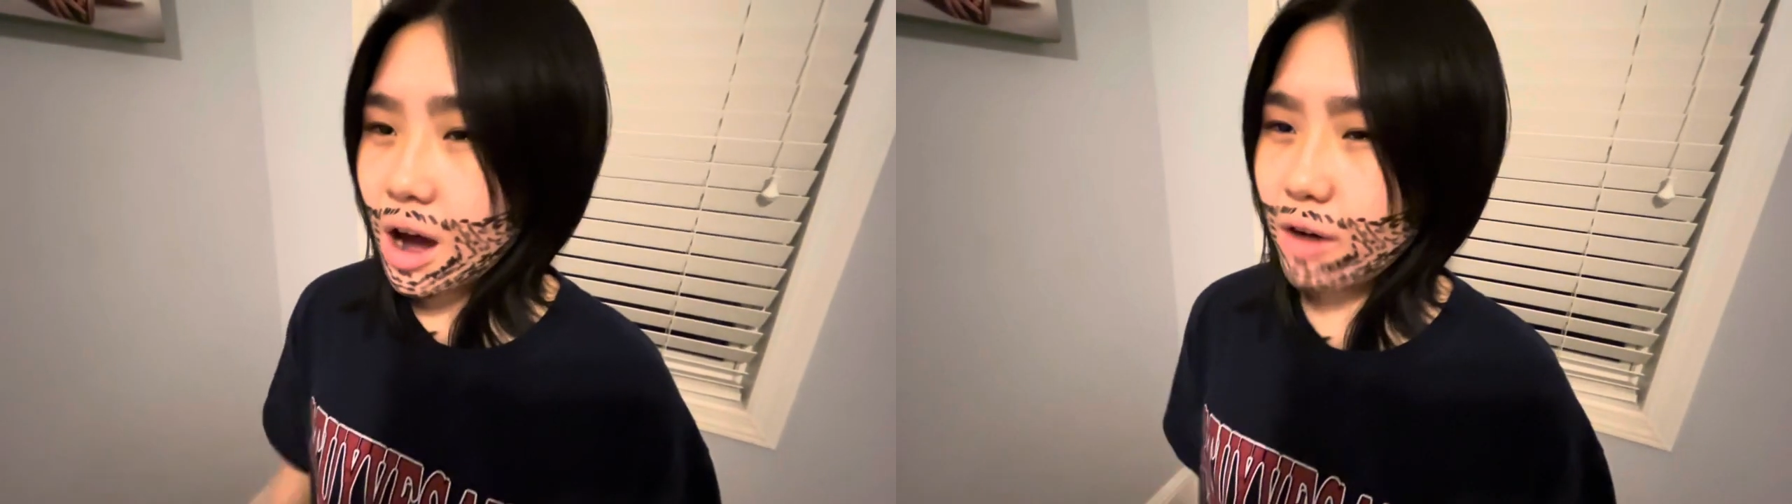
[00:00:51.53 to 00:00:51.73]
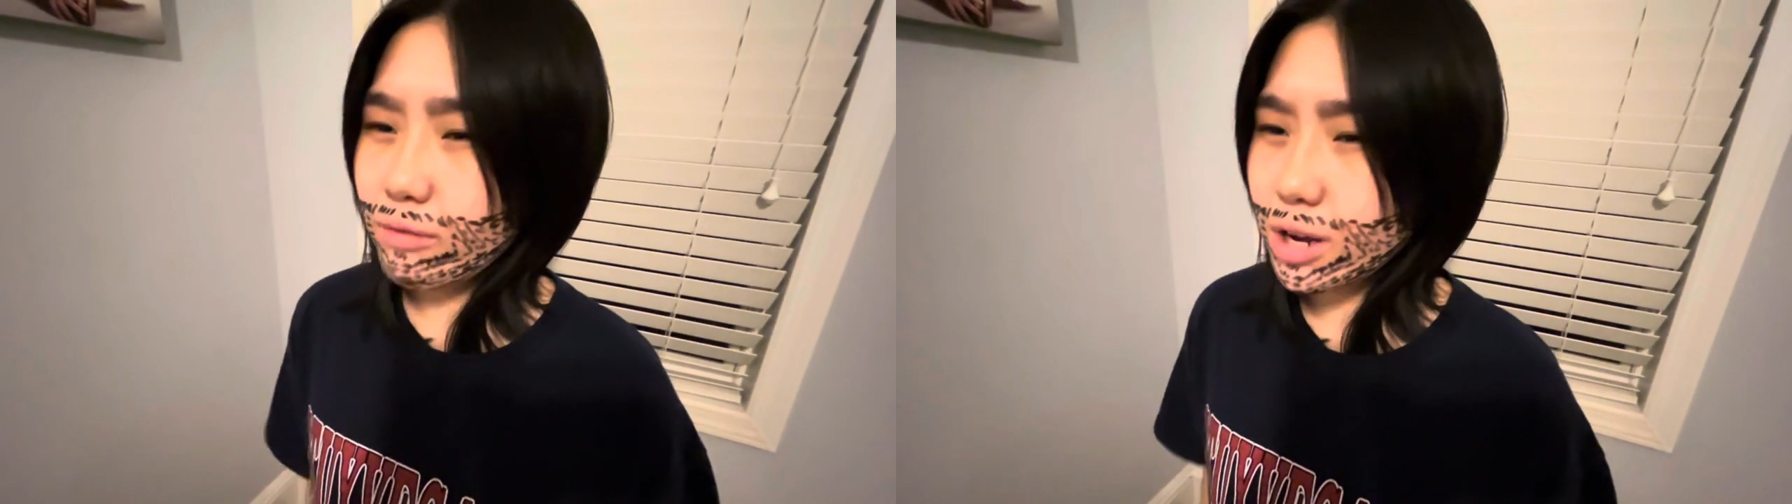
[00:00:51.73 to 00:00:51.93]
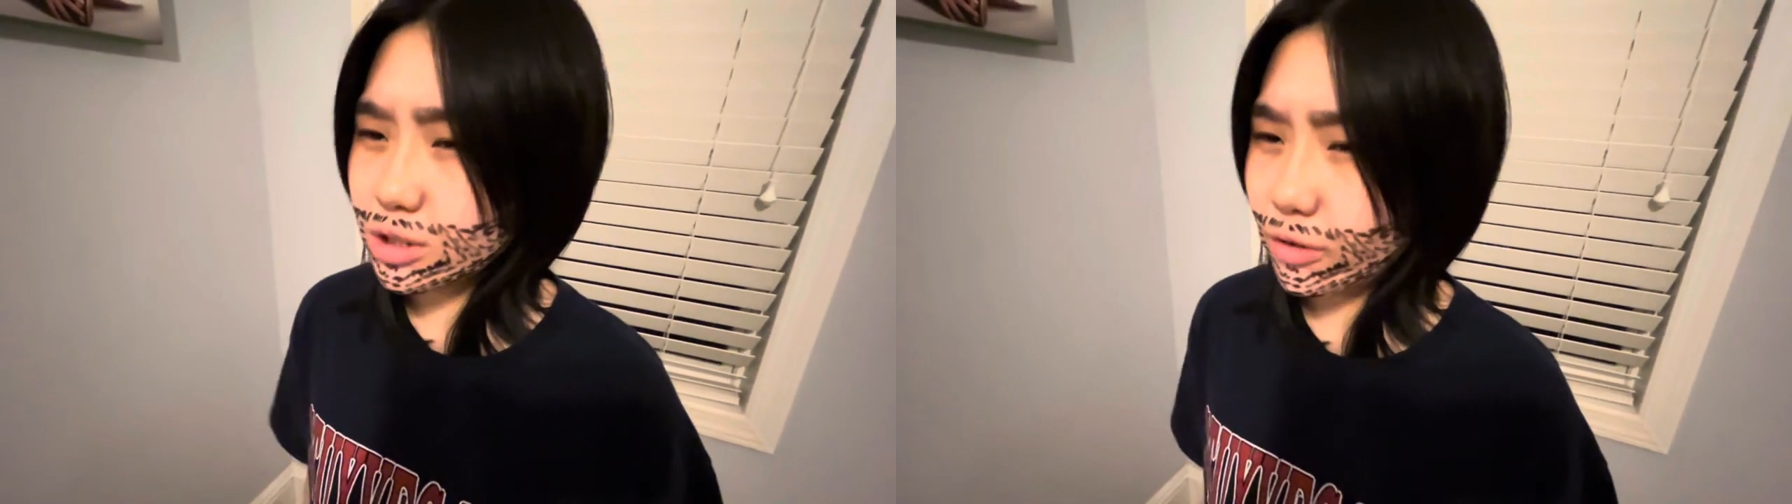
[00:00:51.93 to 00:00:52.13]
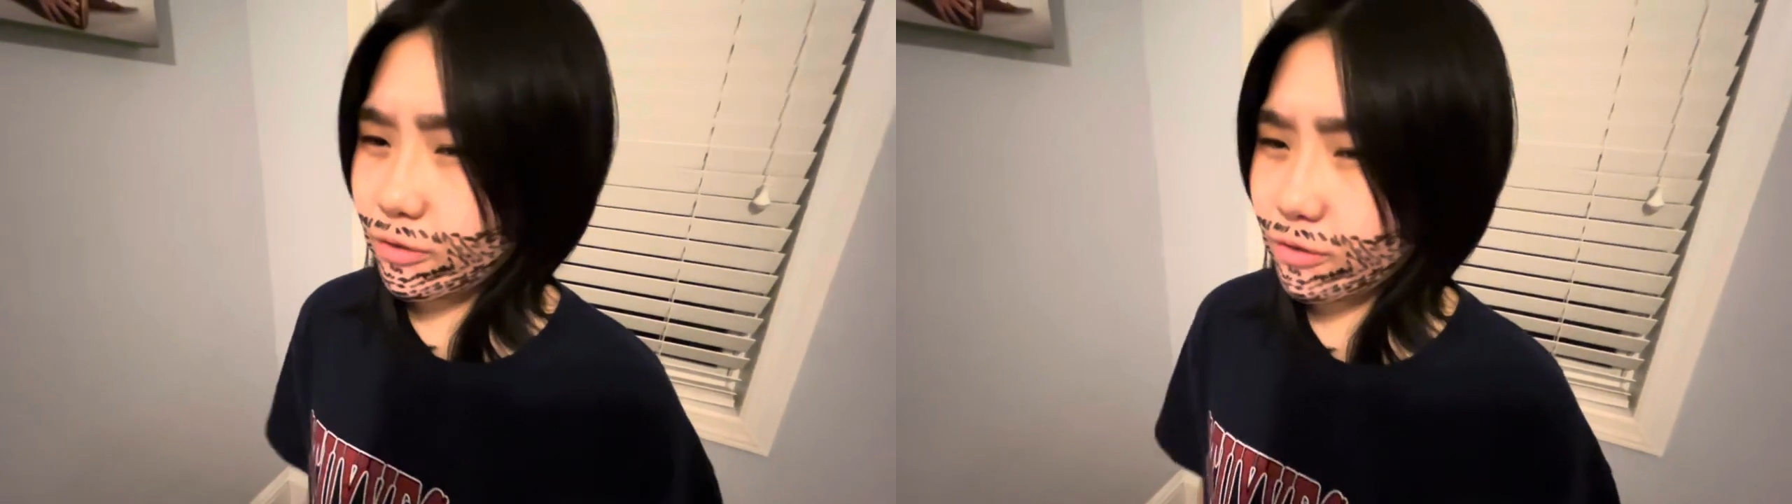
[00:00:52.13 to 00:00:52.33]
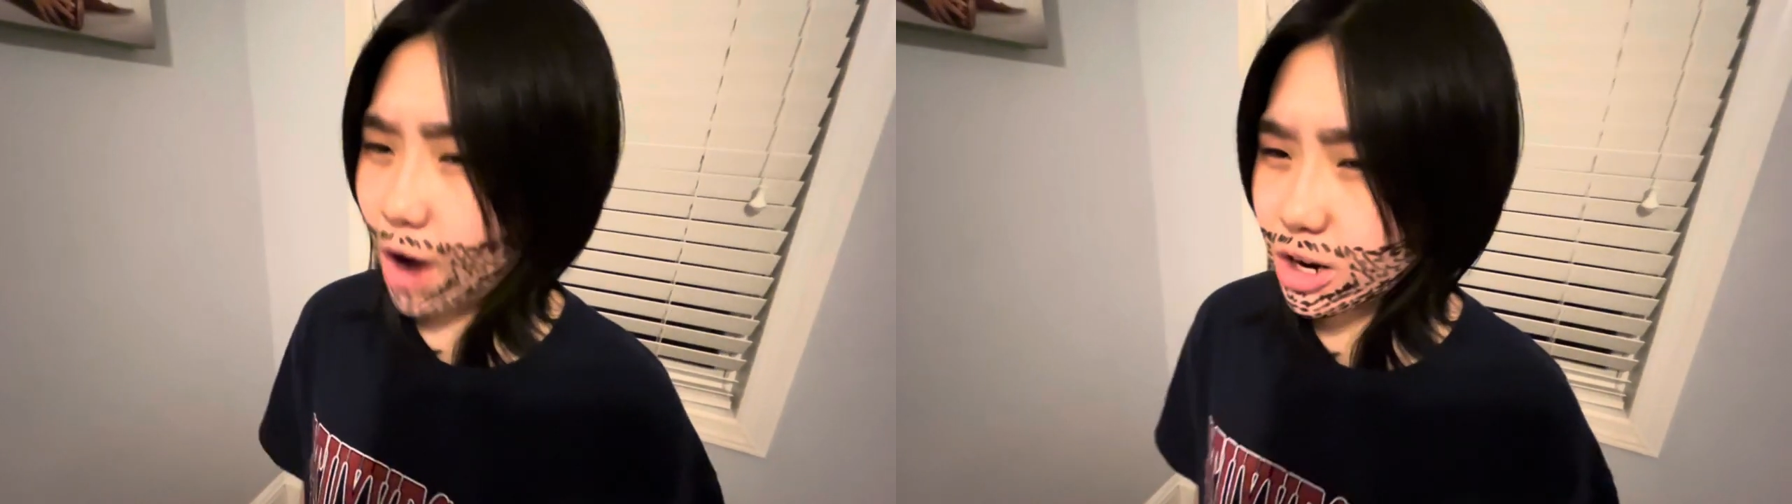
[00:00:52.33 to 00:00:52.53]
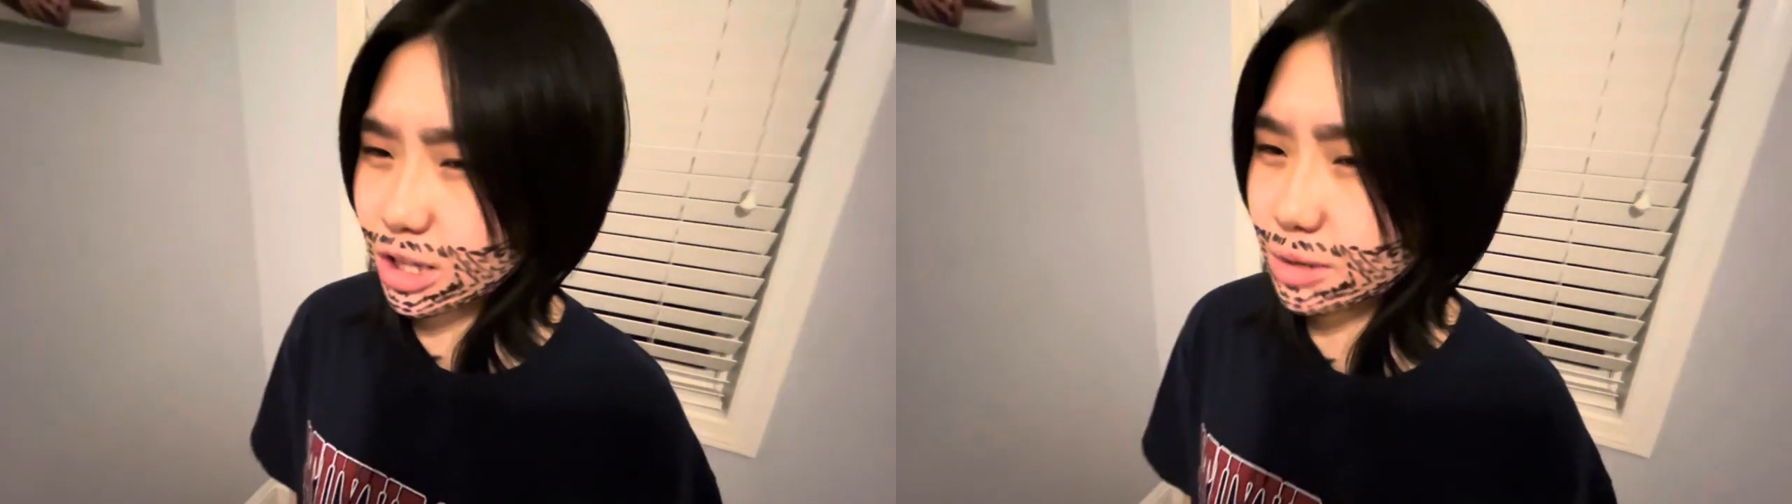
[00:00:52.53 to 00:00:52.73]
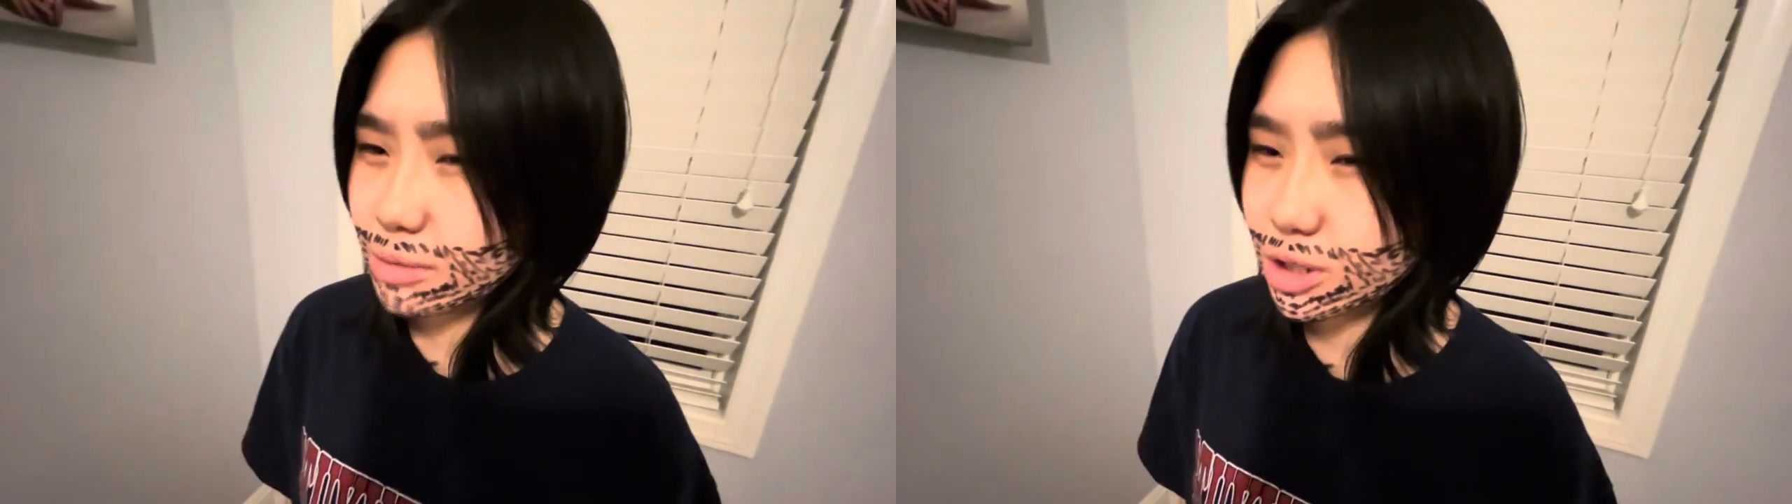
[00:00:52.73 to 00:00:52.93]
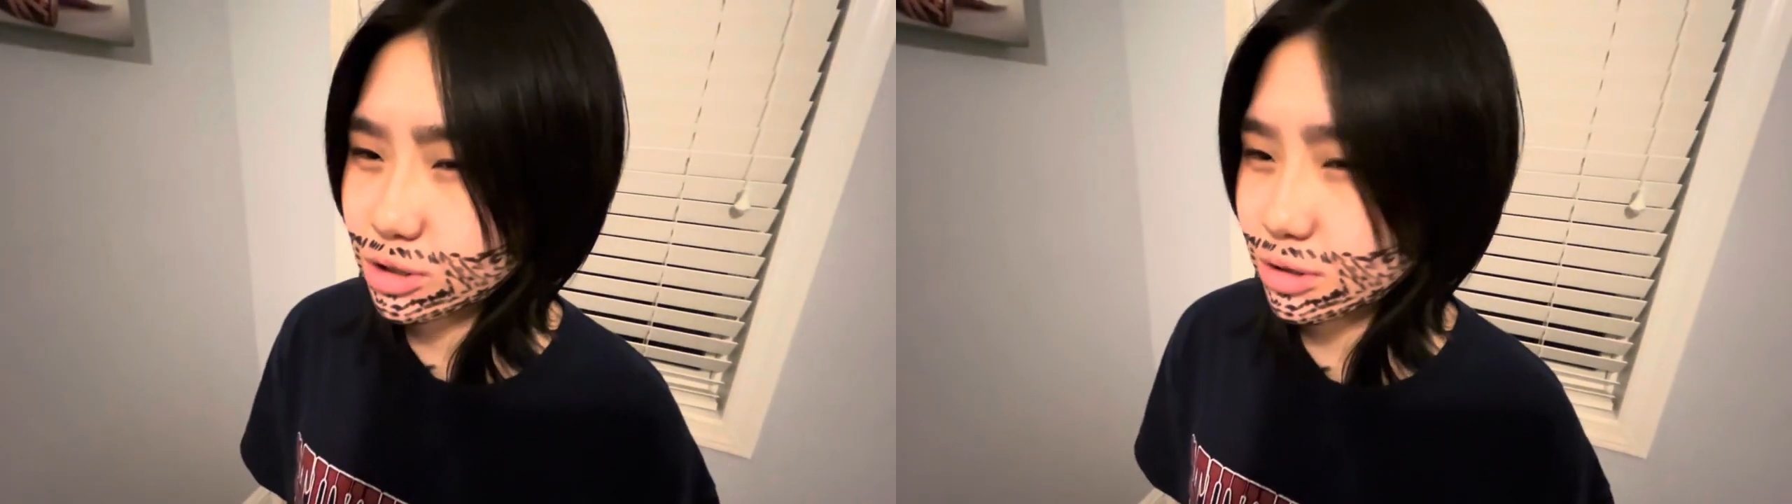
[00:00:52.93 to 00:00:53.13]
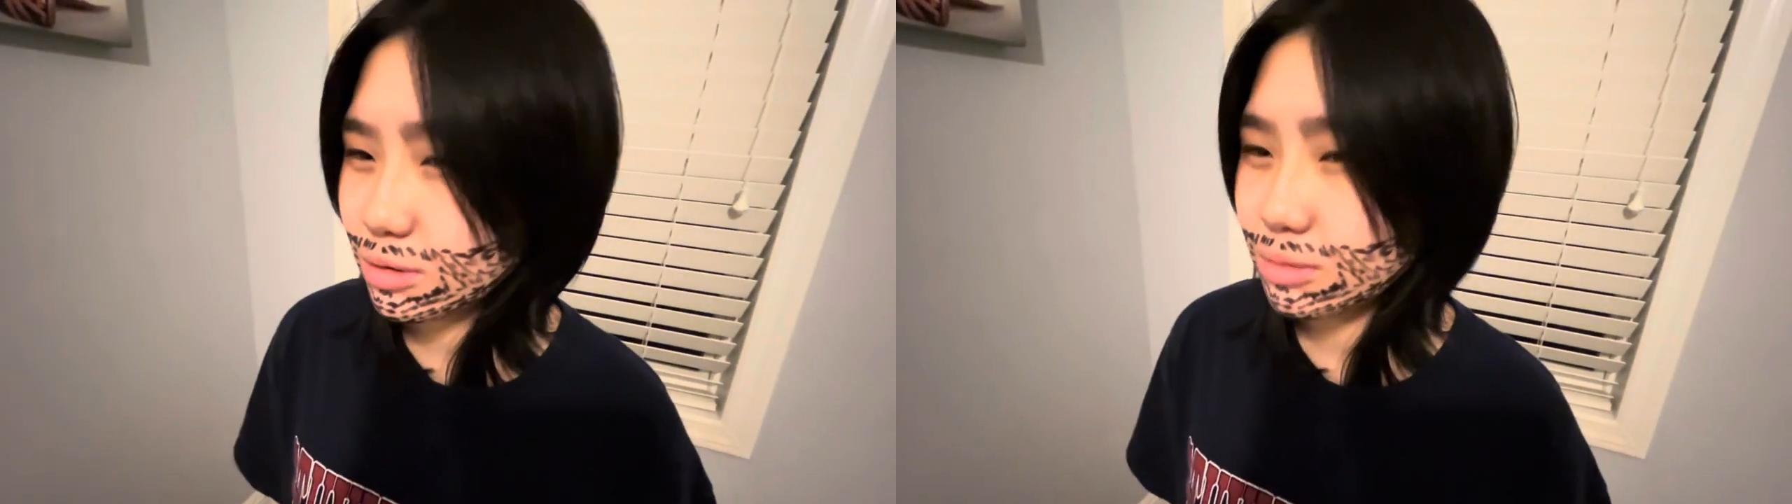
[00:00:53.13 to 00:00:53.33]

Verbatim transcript: I've waited to finally meet you.